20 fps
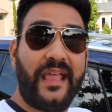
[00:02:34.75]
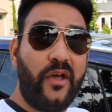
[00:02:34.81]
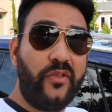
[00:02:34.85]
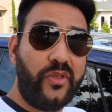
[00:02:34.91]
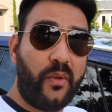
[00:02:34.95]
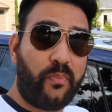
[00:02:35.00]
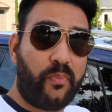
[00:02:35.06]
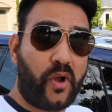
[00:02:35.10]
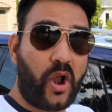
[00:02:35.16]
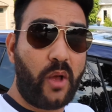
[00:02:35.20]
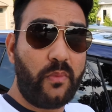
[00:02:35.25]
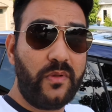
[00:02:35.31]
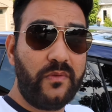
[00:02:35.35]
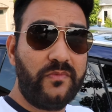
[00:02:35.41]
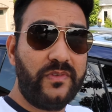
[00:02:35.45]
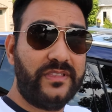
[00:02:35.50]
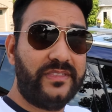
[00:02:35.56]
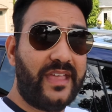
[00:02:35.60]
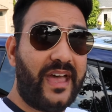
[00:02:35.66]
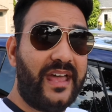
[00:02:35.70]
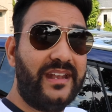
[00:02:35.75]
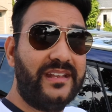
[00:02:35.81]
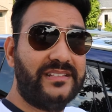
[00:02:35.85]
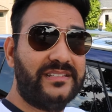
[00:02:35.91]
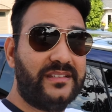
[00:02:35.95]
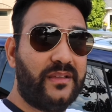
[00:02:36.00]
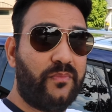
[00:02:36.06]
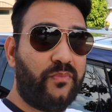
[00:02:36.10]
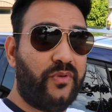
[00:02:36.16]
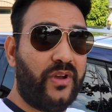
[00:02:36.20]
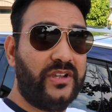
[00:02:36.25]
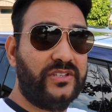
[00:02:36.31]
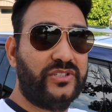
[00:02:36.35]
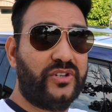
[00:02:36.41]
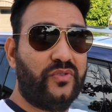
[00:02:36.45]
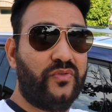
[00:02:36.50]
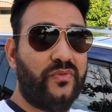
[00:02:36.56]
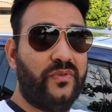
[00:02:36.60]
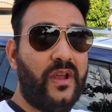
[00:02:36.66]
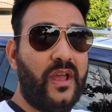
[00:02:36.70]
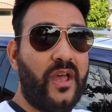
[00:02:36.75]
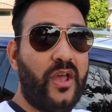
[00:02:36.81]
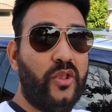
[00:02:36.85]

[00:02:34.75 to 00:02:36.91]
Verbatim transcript: now the problem with that is the brakes are